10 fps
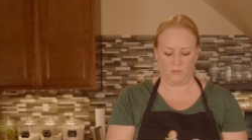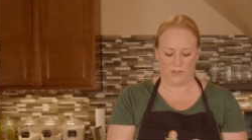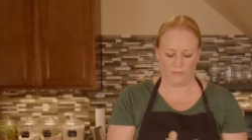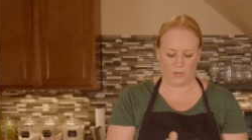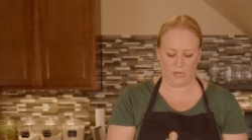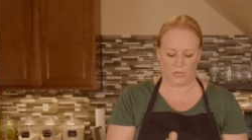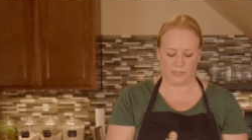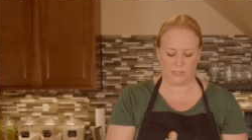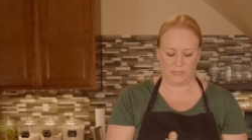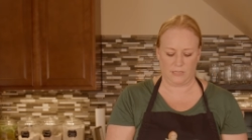wife
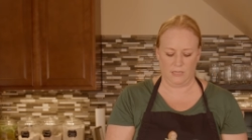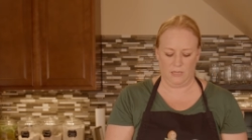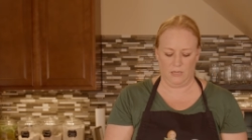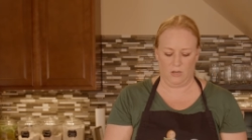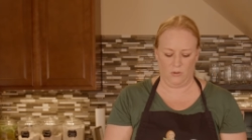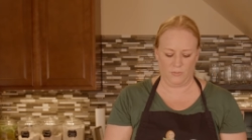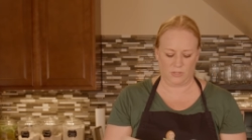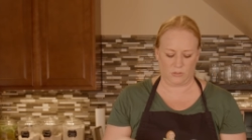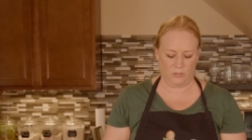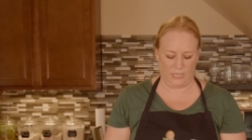works,
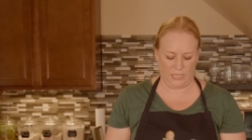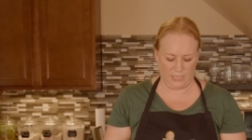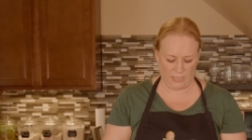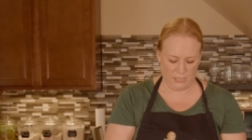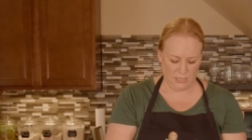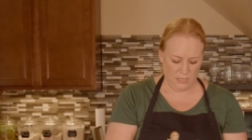homeschooling,